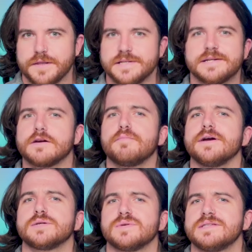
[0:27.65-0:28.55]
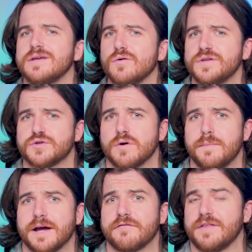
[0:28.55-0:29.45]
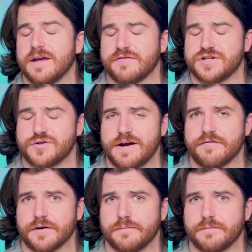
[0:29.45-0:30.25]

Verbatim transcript: But the sticker price wasn't the only drawback for the average driver.